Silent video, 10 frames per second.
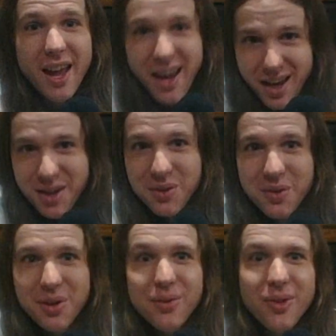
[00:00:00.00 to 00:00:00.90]
and
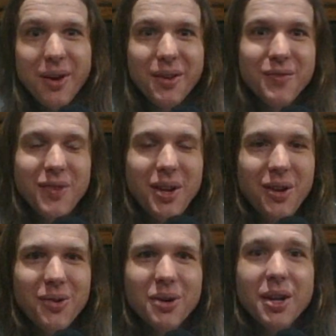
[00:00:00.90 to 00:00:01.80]
what you thought of the
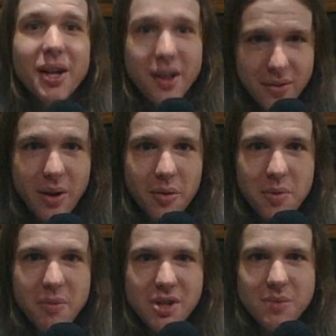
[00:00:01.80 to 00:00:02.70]
video, that would be
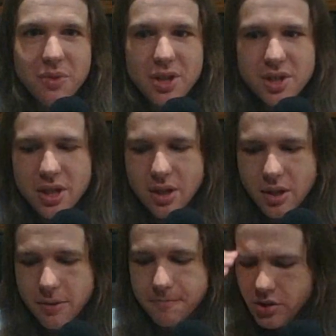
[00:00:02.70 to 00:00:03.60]
much appreciated.